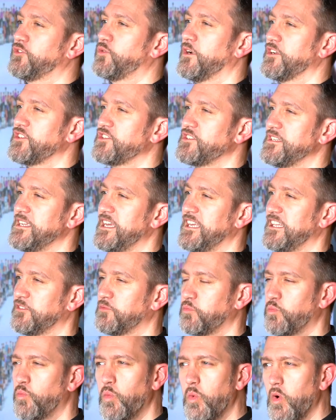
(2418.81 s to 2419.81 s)
question is,
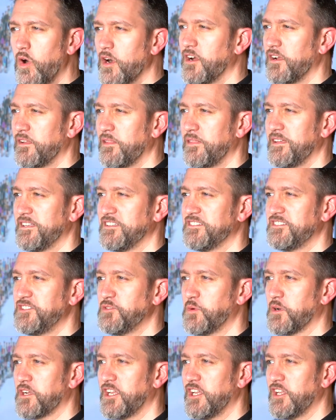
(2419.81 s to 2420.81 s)
what kind of things do
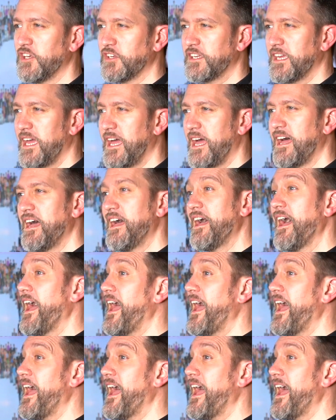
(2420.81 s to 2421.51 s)
you want to look at,